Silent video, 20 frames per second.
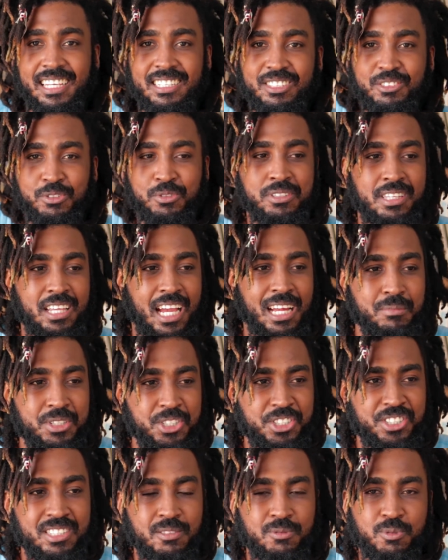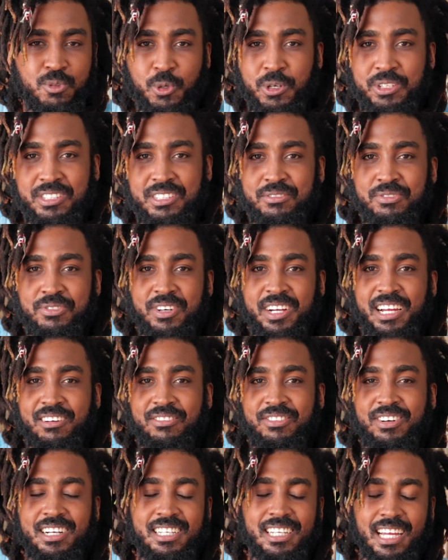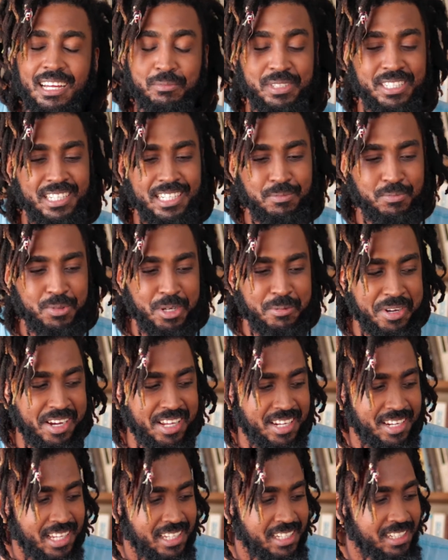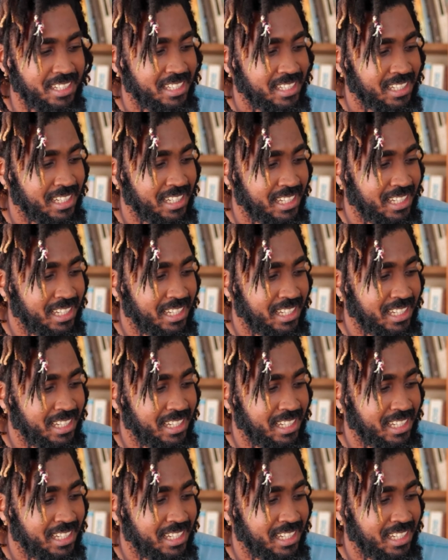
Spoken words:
if time is just frozen forever. I mean, that's probably unlikely.